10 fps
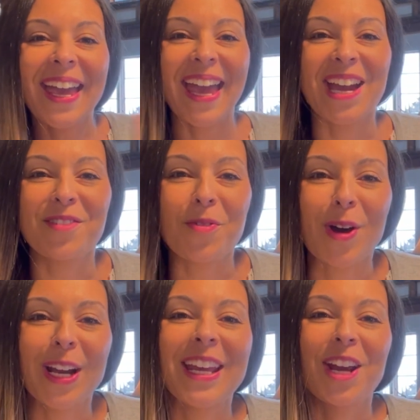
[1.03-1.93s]
Hey
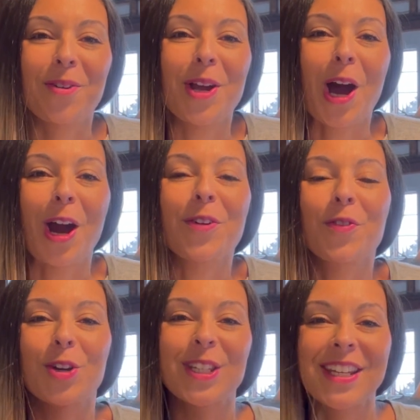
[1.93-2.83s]
everyone, here we are
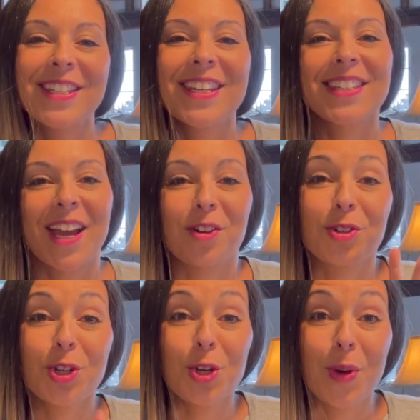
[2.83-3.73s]
for CC Cycle
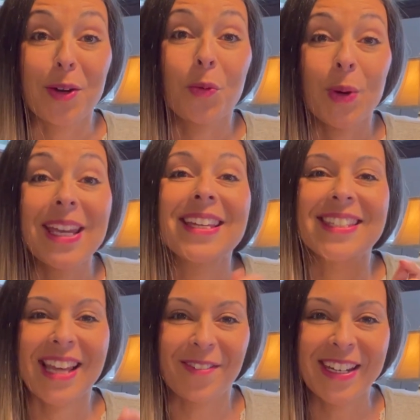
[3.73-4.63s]
2 and Week
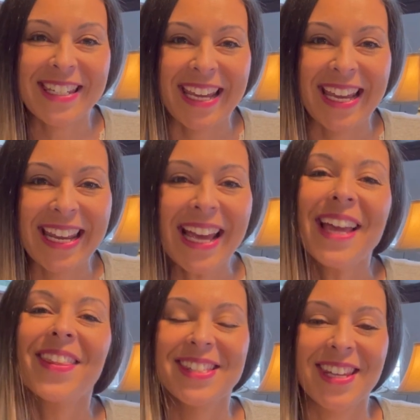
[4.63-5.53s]
17.
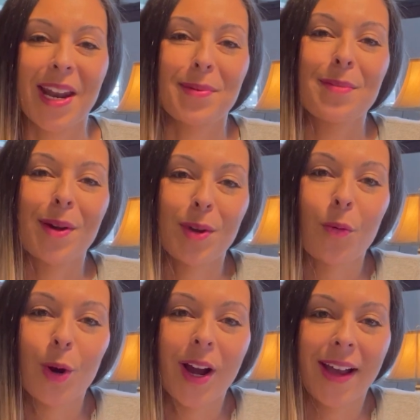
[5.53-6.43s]
This is going to be memory
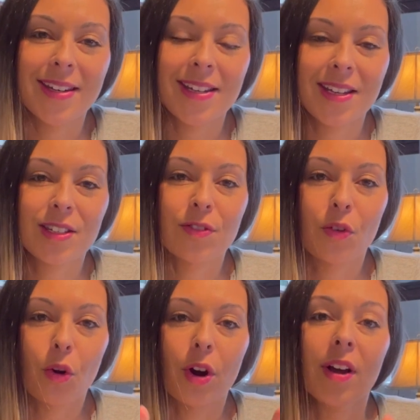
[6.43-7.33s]
work ideas
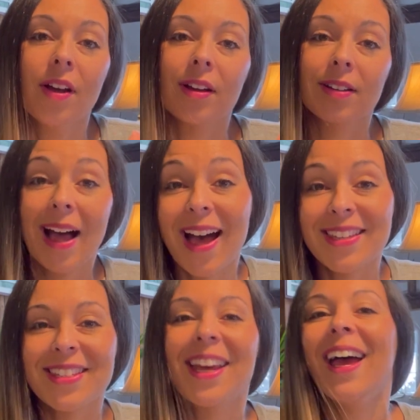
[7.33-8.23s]
for
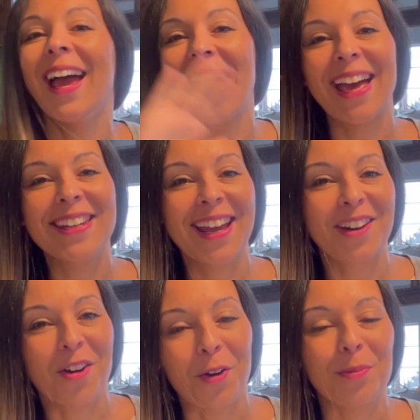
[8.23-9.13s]
class and at
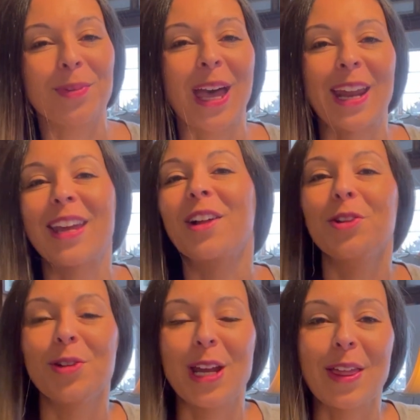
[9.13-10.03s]
home, and
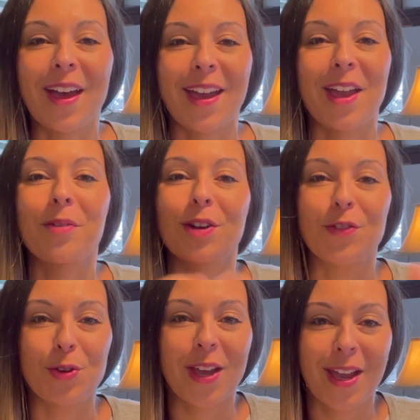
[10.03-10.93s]
including a
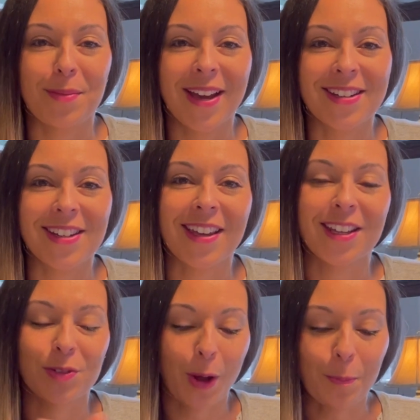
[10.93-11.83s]
review game idea
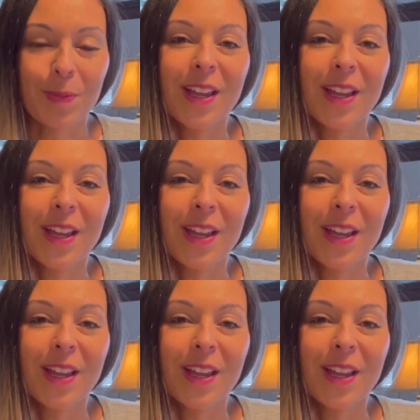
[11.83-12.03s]
as well.